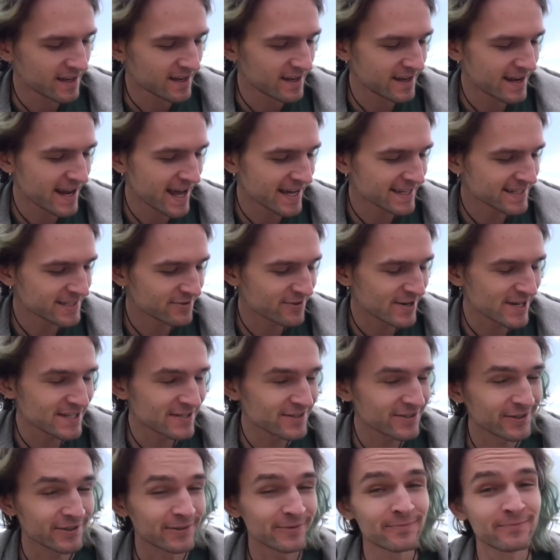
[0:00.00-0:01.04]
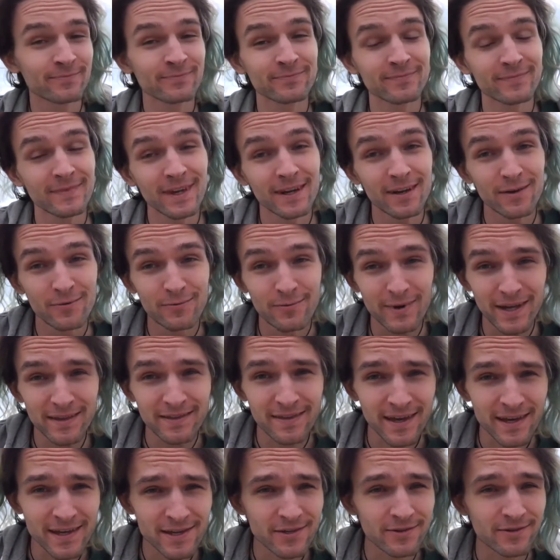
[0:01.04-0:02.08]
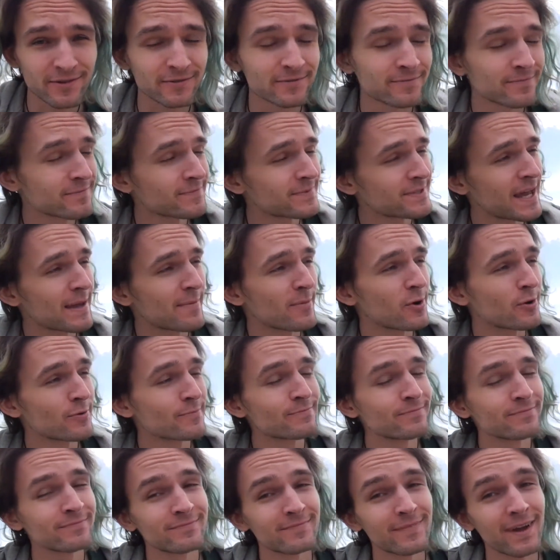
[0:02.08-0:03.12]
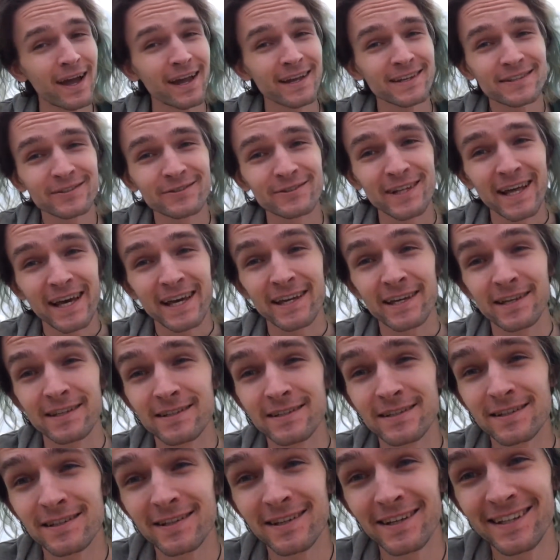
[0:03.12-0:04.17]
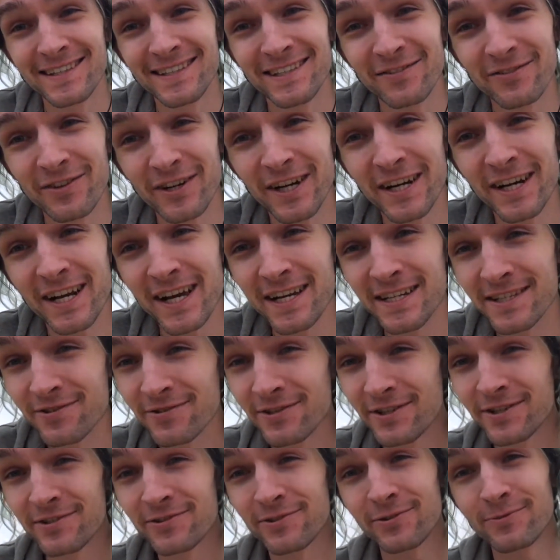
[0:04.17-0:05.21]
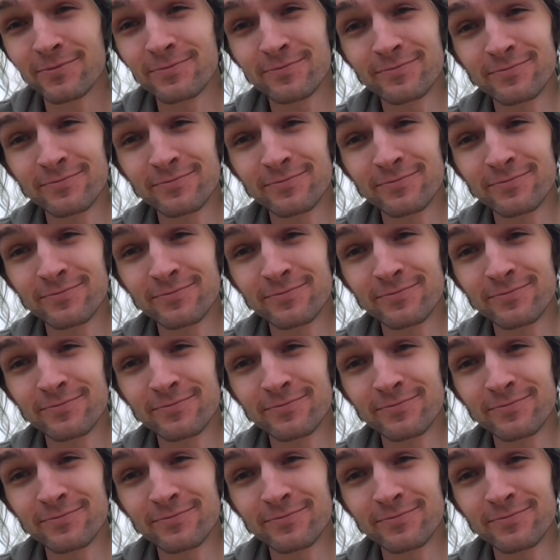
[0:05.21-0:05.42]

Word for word: nice crystal. Why, thank you, Simon. I do like it. It's a very nice crystal.